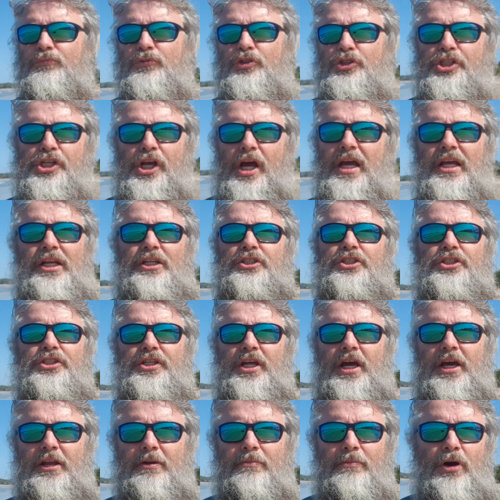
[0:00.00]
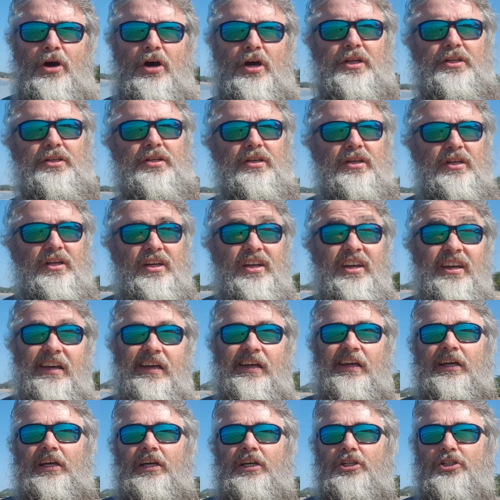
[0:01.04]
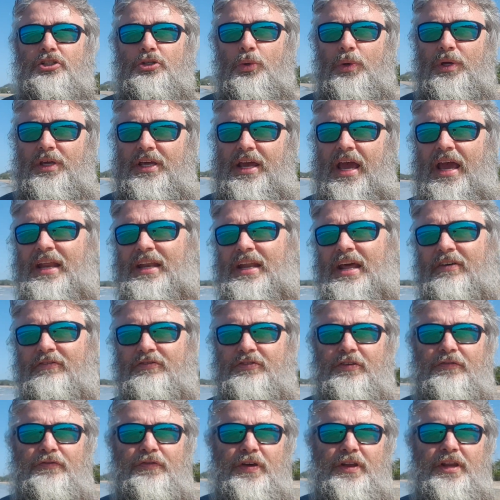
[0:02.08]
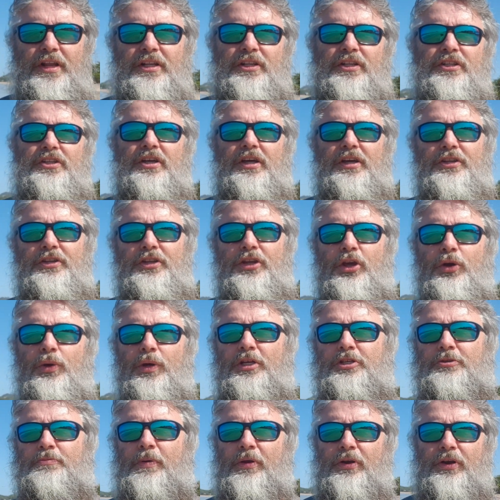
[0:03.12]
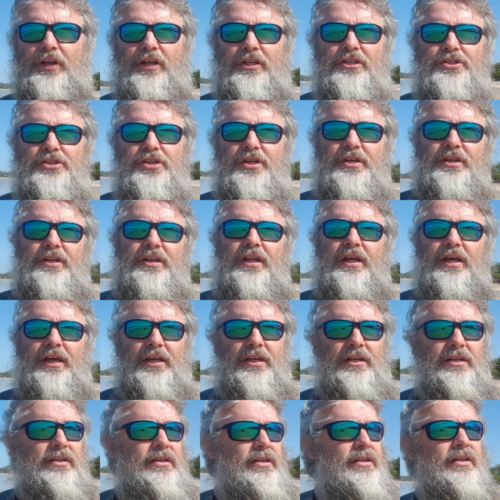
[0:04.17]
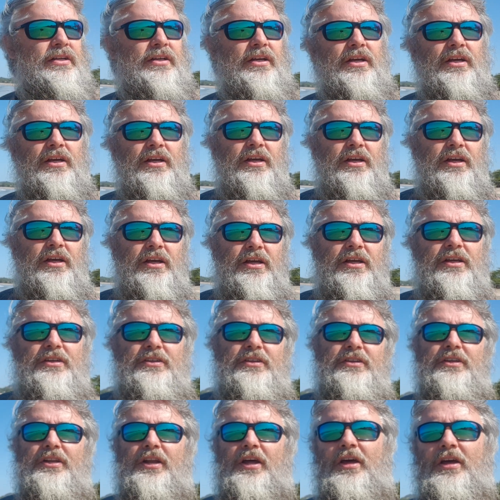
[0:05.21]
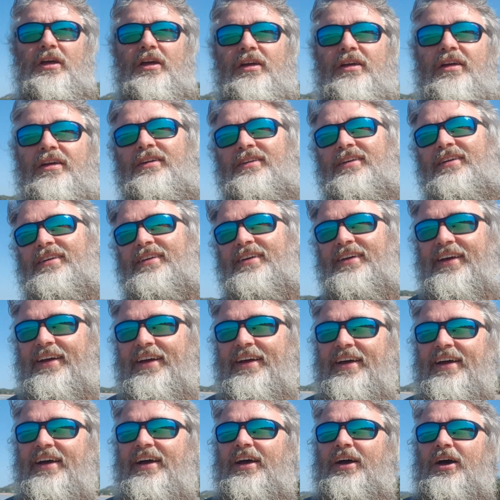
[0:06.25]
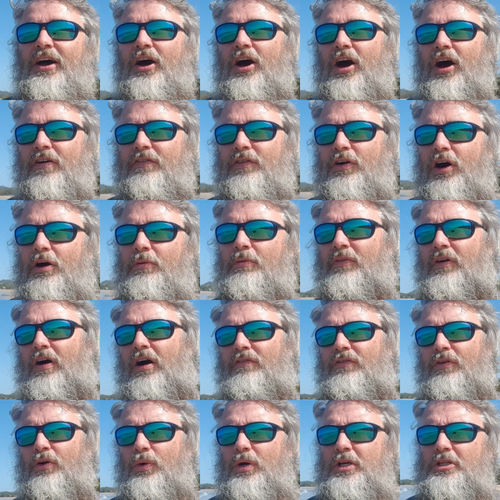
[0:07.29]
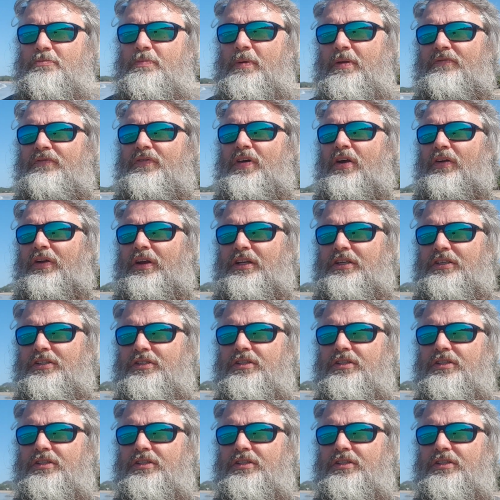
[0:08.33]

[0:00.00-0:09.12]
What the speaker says: changed state of mind, to again have to fit in a new experience. And you know, I've always been very